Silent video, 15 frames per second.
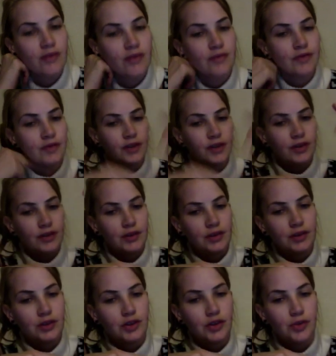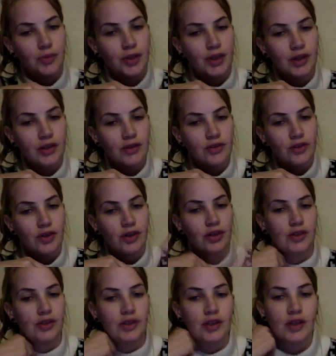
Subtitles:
Filled 2 big jars.